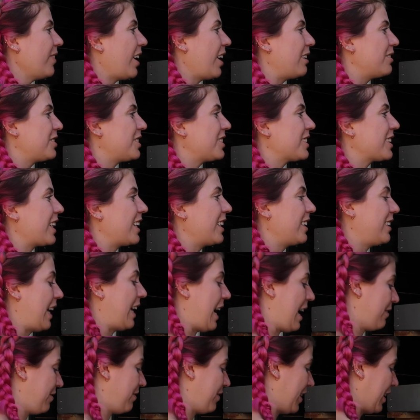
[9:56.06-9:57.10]
I was just kind of
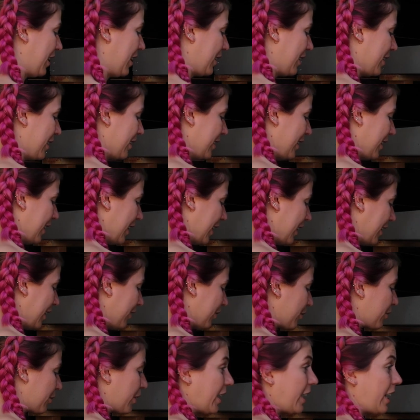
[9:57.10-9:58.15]
laughing. And
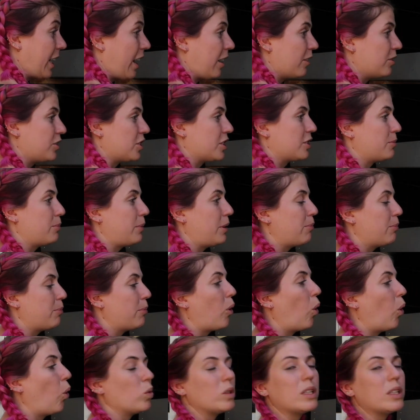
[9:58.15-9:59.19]
even right now, just me
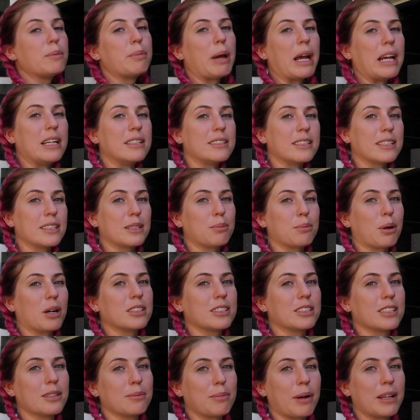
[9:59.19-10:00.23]
only painting the
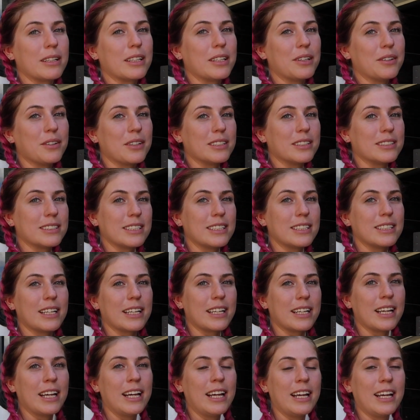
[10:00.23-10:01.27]
parts of the bed that you can see,
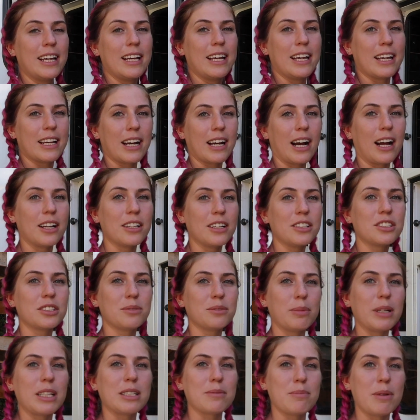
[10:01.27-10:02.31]
like, it kind of
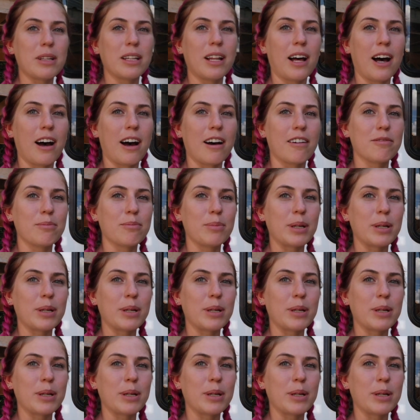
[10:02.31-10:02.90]
just makes me laugh,